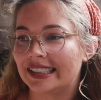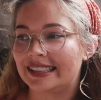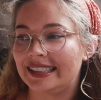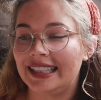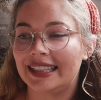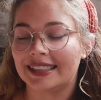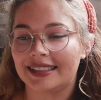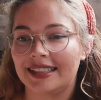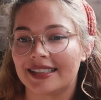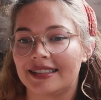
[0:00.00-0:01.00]
see
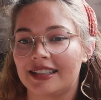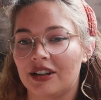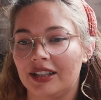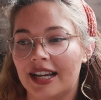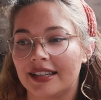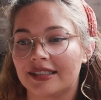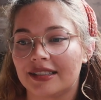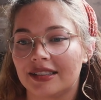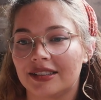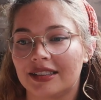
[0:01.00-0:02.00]
this necessarily
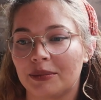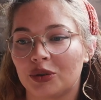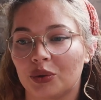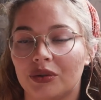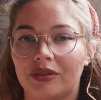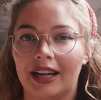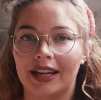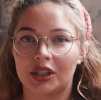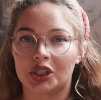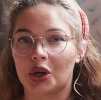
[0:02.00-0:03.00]
as some sort of
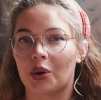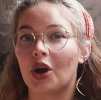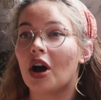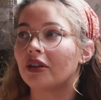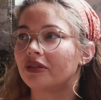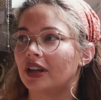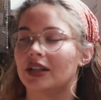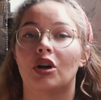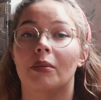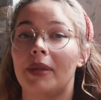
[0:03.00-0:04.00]
like showing off
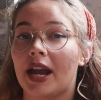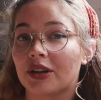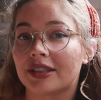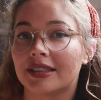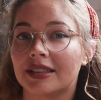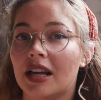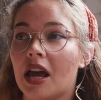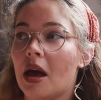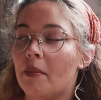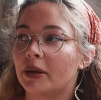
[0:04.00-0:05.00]
and comparison,
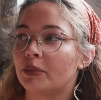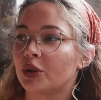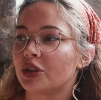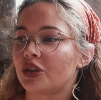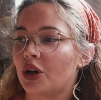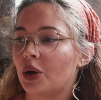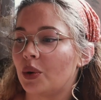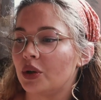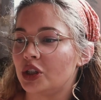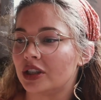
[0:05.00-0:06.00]
but more
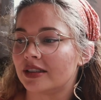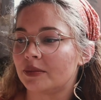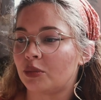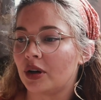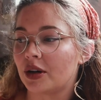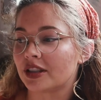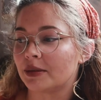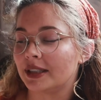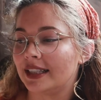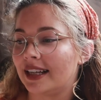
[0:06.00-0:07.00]
so just
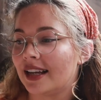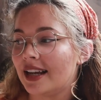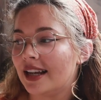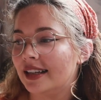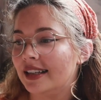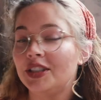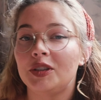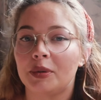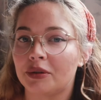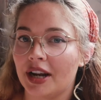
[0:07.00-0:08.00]
possibly
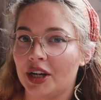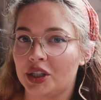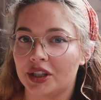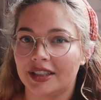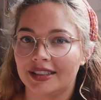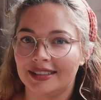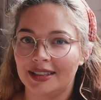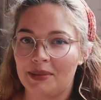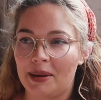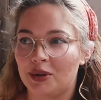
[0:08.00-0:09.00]

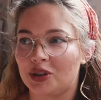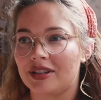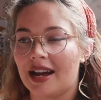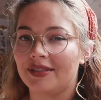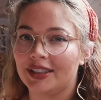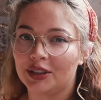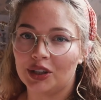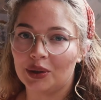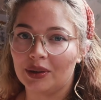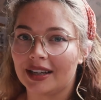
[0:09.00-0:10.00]
inspiration, and maybe you're just having, you
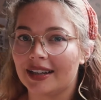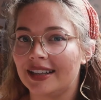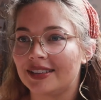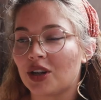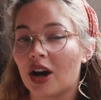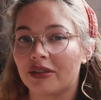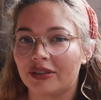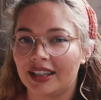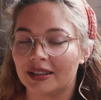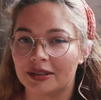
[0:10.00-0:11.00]
know, like a nice
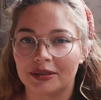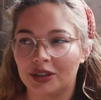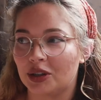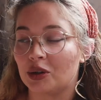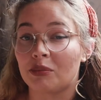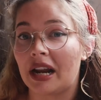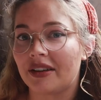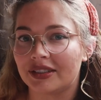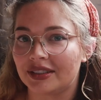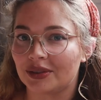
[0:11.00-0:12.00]
coffee and, you know, your
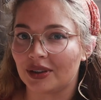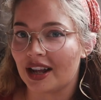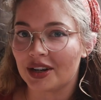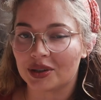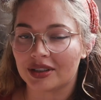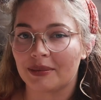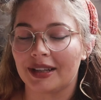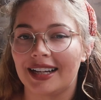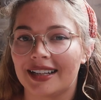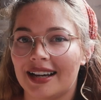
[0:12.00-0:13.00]
breakfast or lunch or
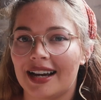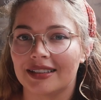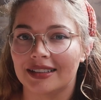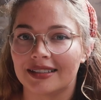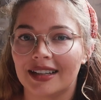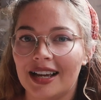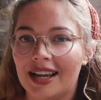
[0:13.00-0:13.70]
something like that, and,